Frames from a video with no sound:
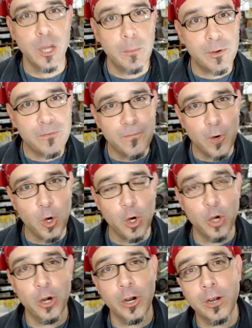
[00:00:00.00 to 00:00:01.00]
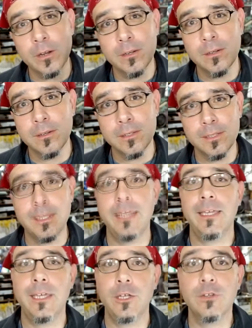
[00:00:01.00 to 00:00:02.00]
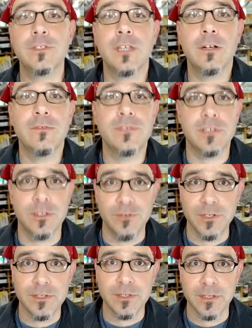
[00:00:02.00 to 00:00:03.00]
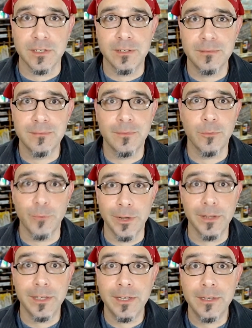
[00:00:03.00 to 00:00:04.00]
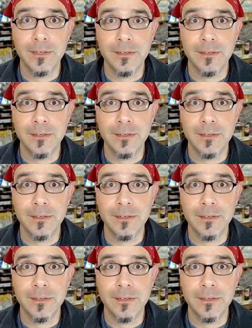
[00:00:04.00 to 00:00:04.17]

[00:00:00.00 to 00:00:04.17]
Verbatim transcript: Number four, taking yourself seriously. Really?